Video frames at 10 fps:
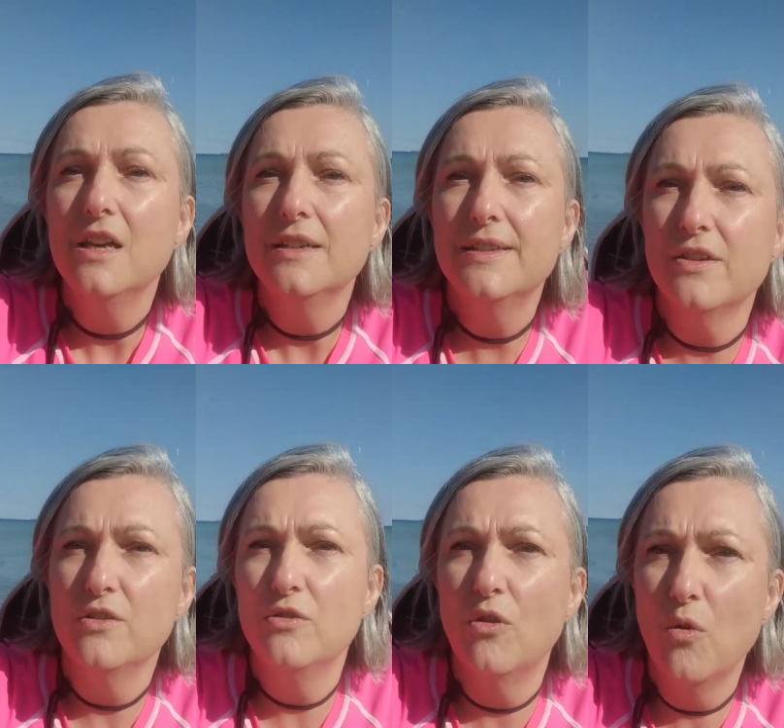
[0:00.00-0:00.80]

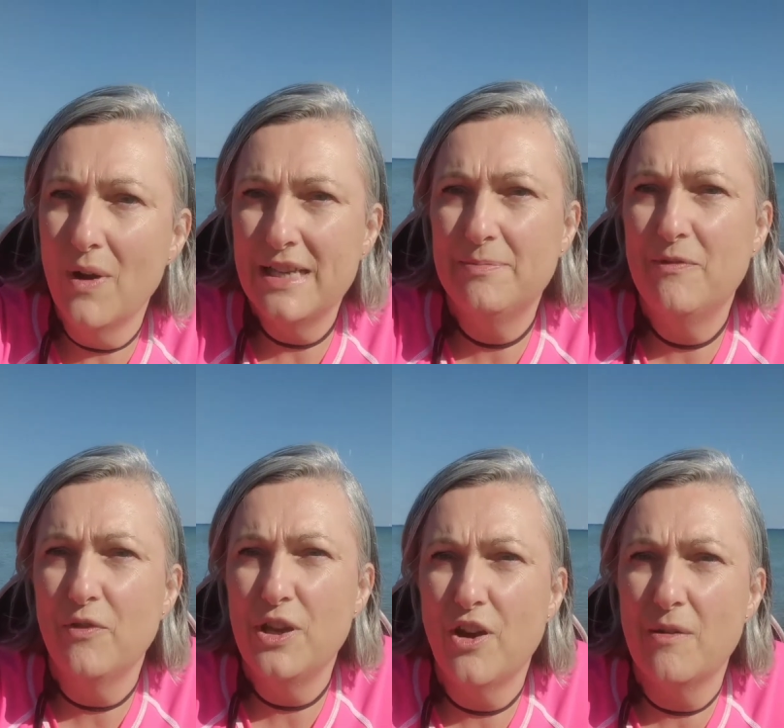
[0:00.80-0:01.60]
So always
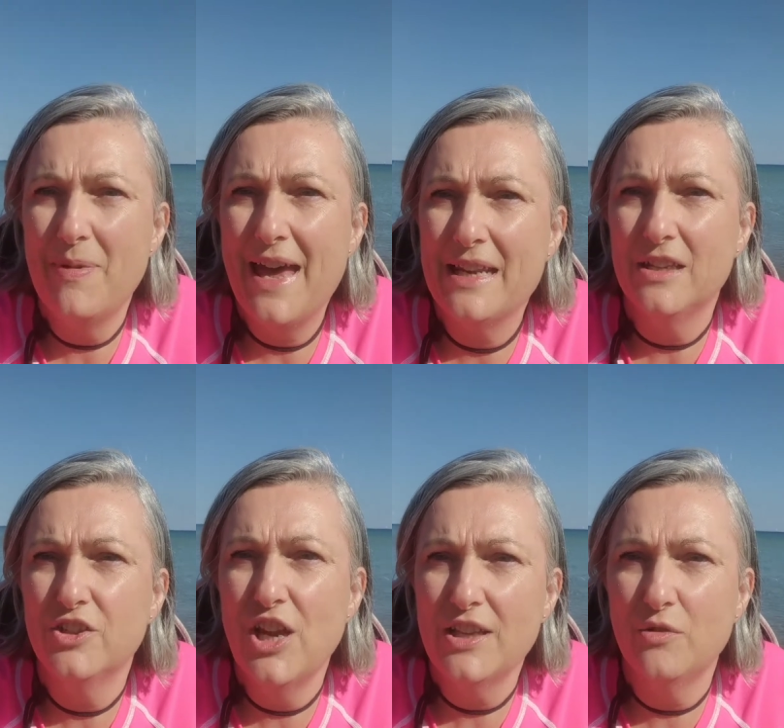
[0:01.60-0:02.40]
before you go and paddle,
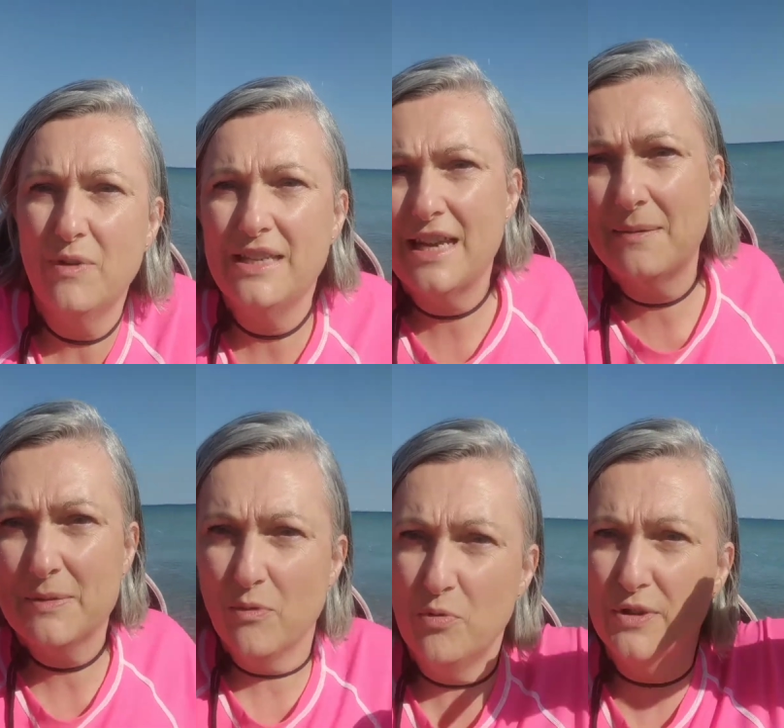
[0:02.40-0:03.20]
check the wind
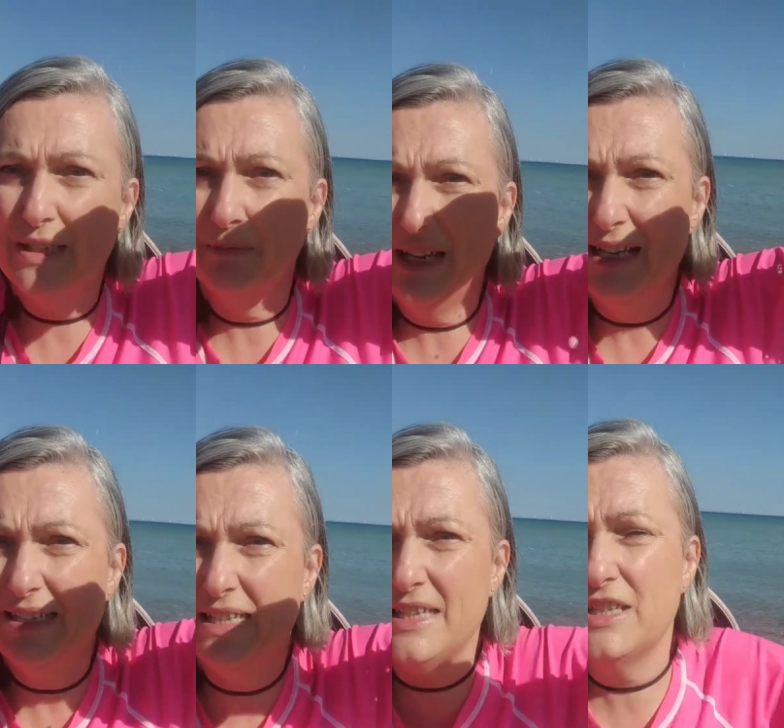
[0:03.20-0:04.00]
apps. We'll put some
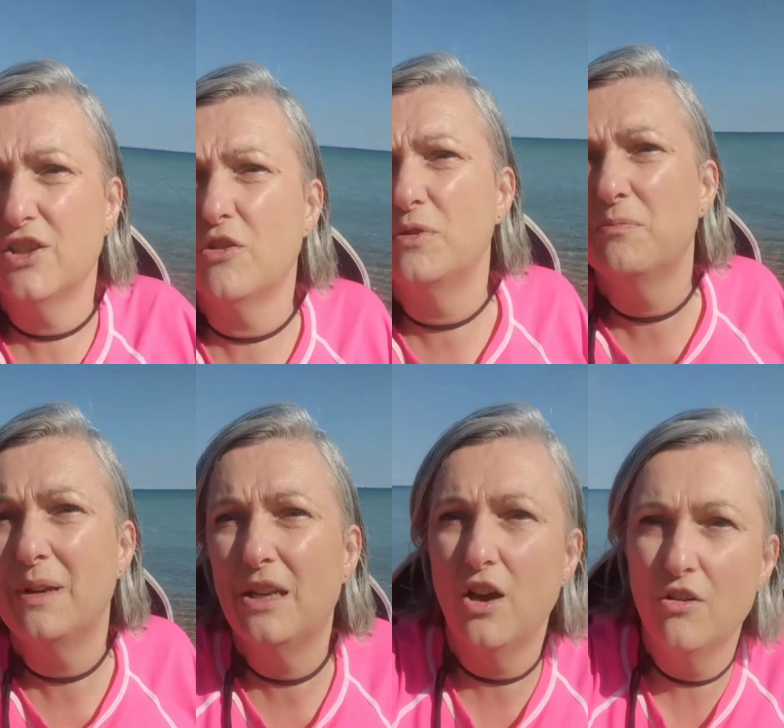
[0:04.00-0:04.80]
links in the description
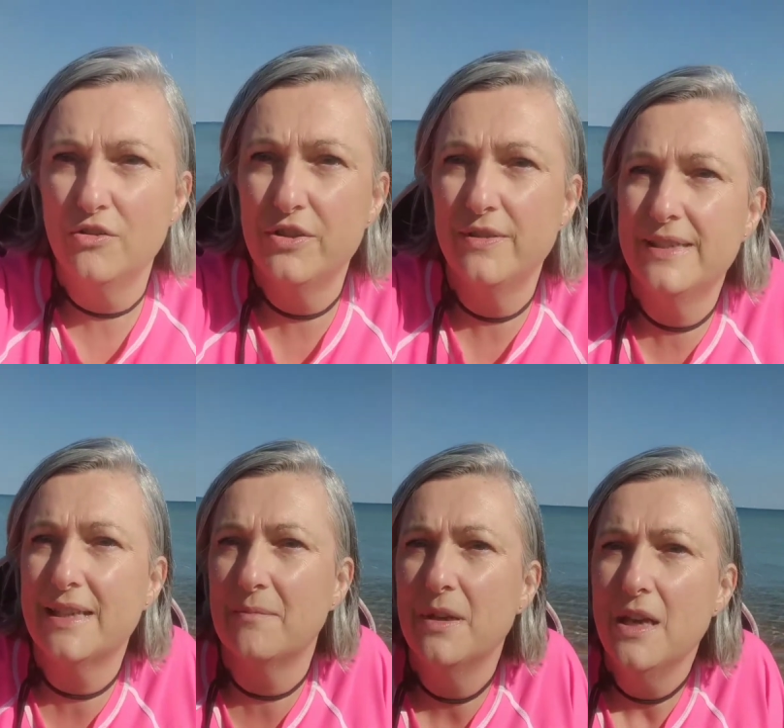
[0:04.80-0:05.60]
below to
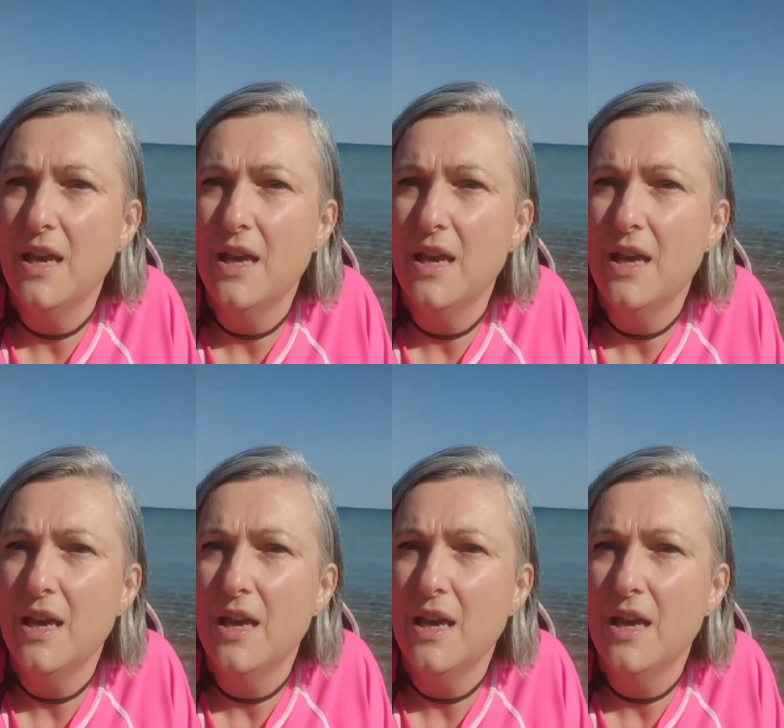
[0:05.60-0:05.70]
some